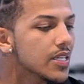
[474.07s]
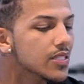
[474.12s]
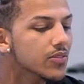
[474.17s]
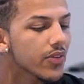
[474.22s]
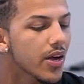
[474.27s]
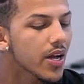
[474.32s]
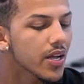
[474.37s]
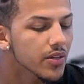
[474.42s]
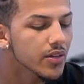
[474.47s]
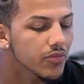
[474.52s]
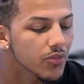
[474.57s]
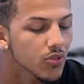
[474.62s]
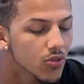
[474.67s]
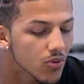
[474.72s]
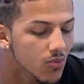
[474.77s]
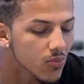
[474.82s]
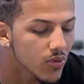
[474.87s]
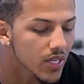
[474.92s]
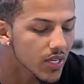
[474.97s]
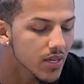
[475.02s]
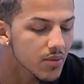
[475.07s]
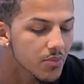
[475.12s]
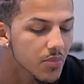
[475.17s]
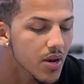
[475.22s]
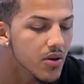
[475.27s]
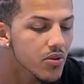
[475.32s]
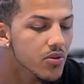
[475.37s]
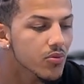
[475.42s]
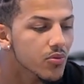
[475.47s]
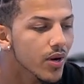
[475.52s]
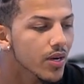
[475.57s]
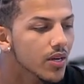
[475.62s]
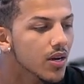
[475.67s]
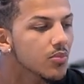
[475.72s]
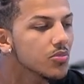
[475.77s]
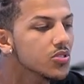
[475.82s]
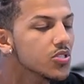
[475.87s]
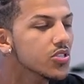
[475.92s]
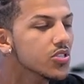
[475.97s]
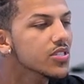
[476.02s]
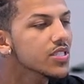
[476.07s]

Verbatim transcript: That's fine if you don't want to get married right now, but you're